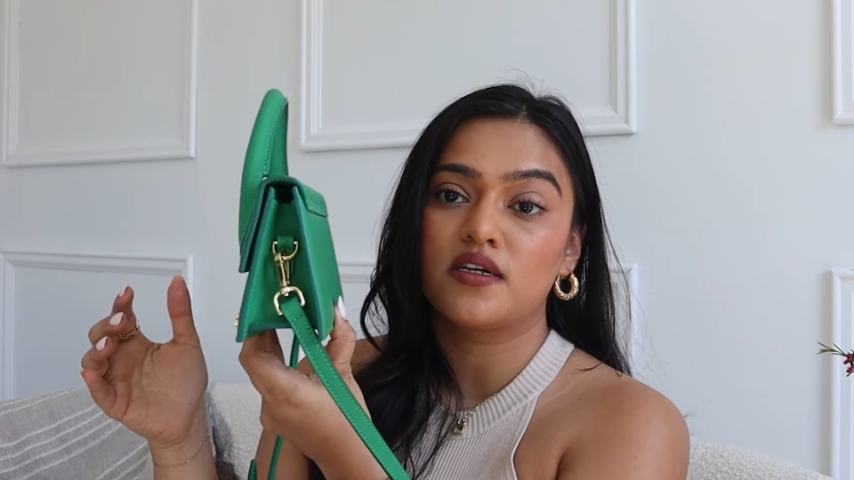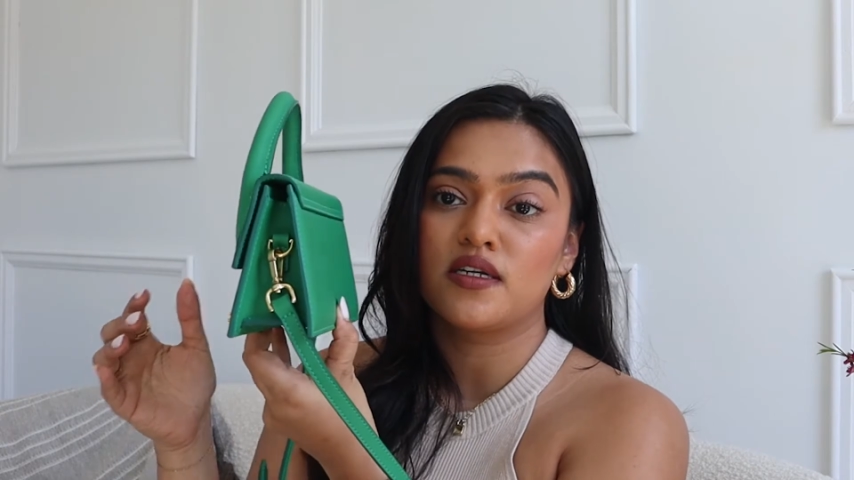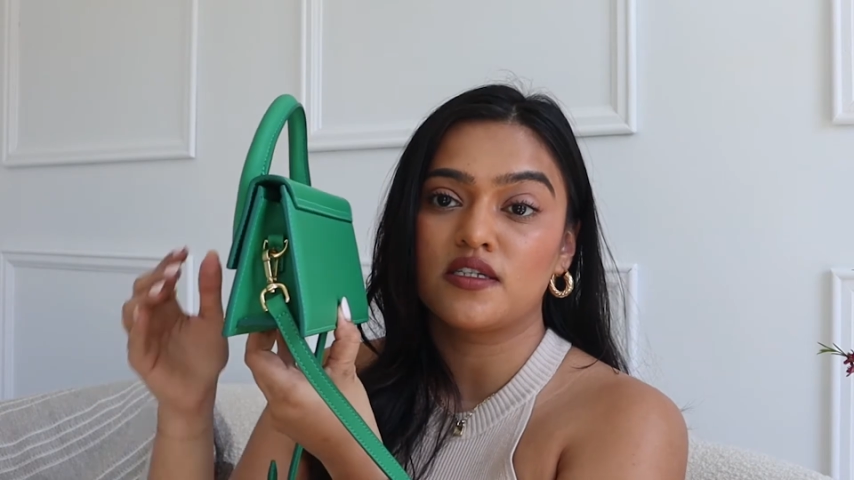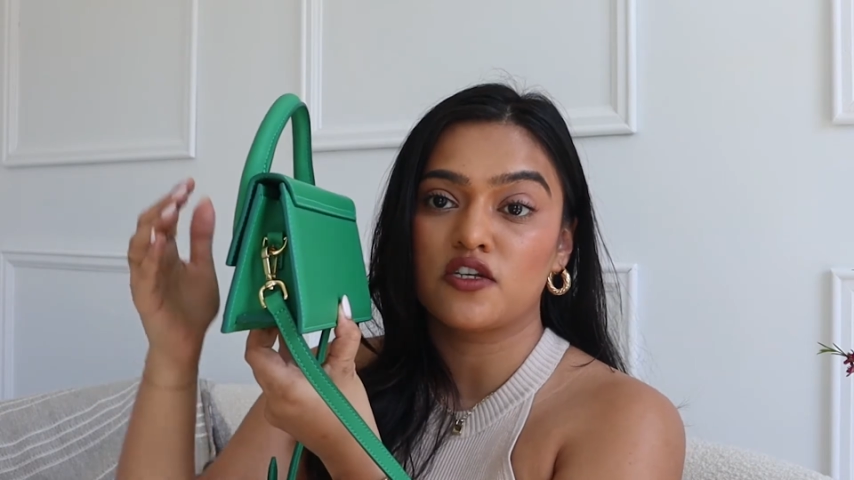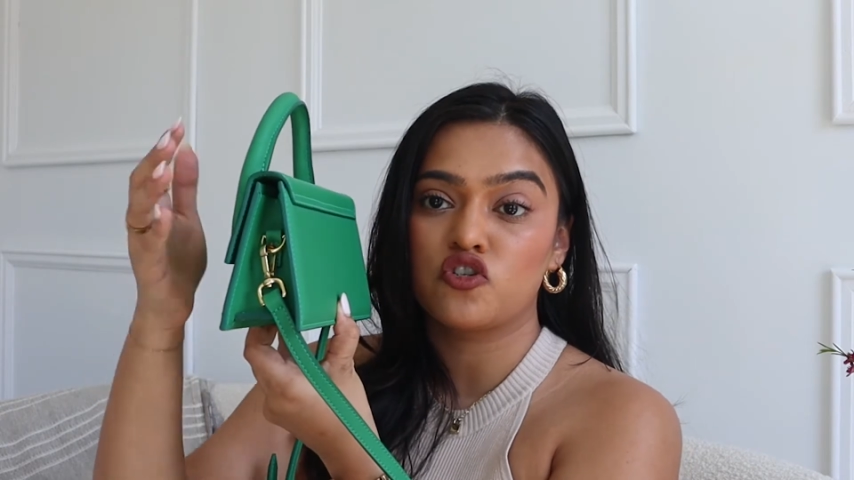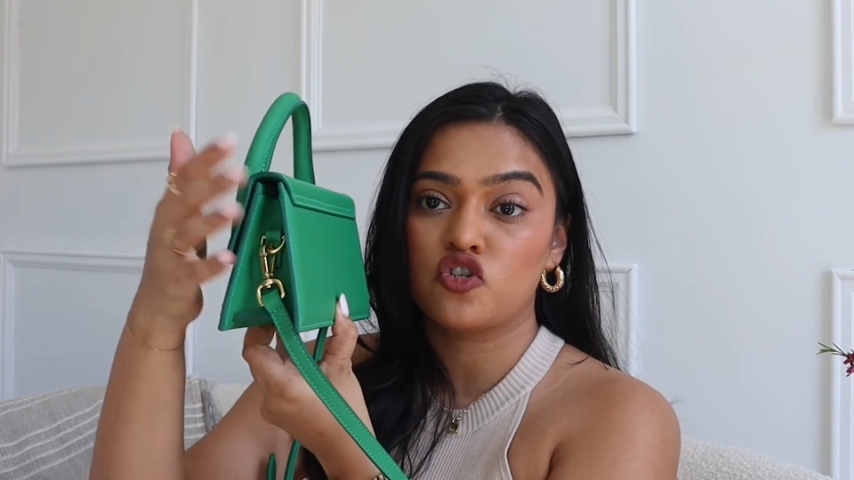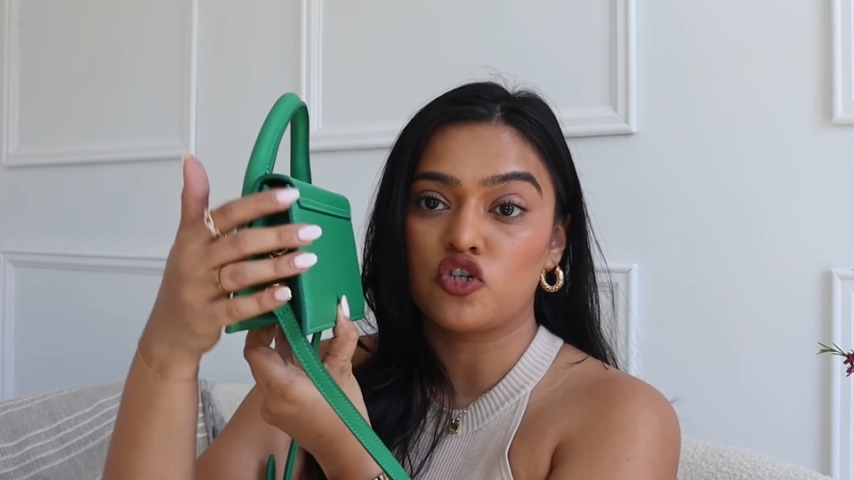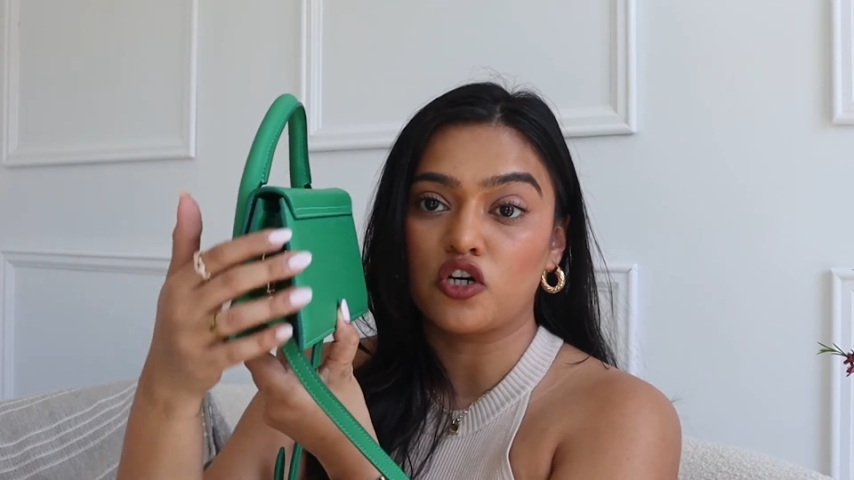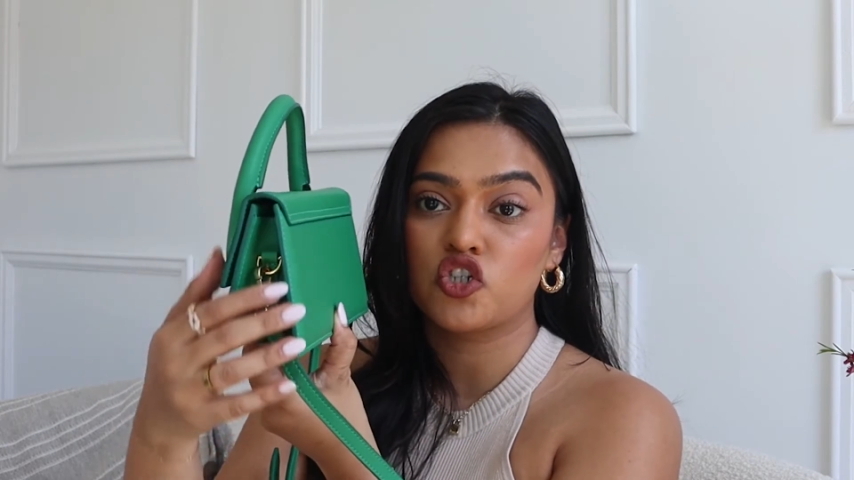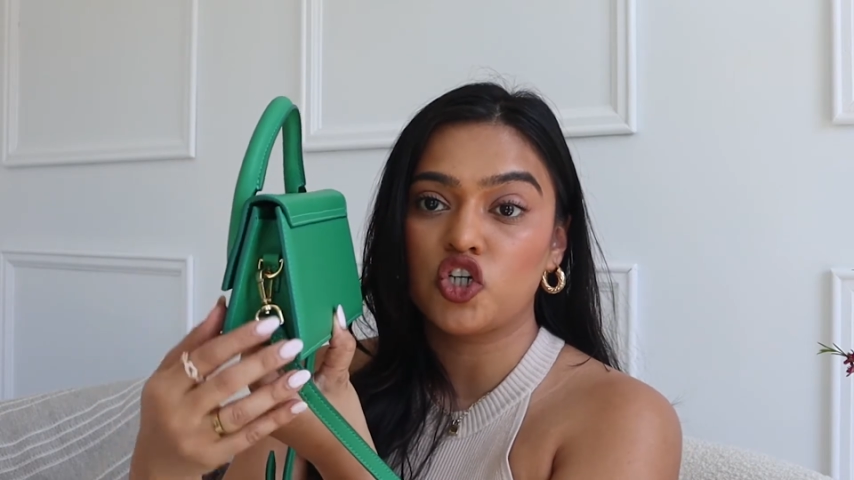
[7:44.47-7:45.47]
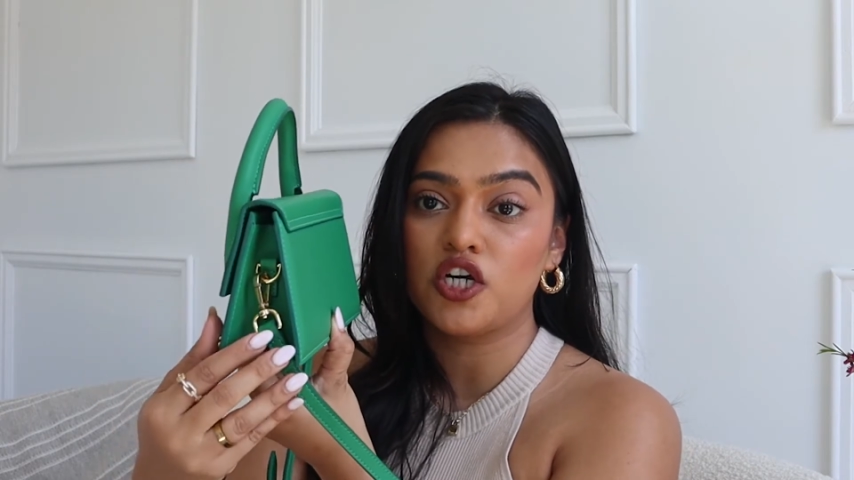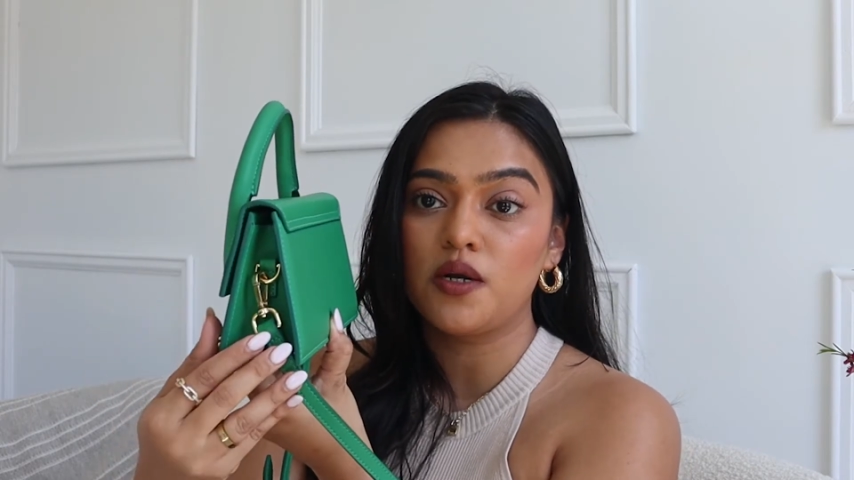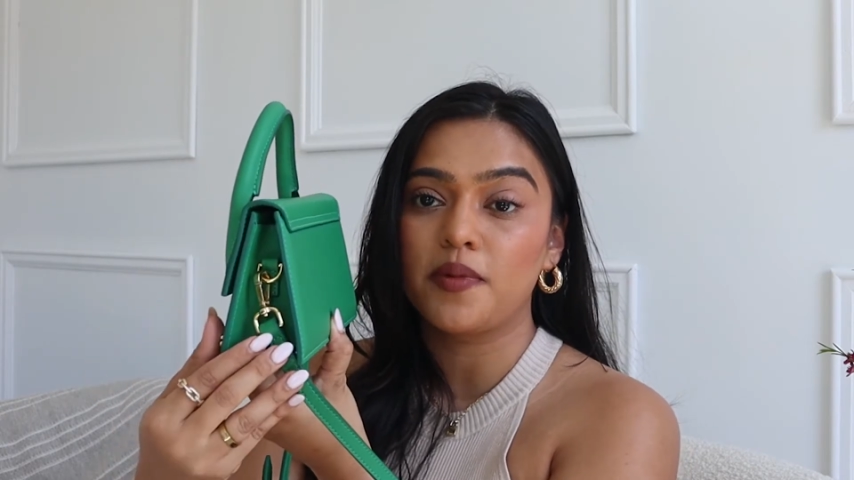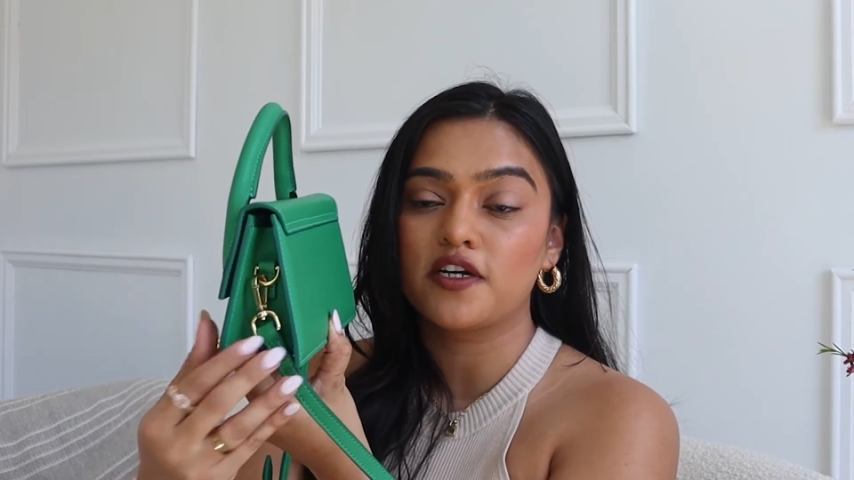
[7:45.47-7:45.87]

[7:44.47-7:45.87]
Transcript: it is structured,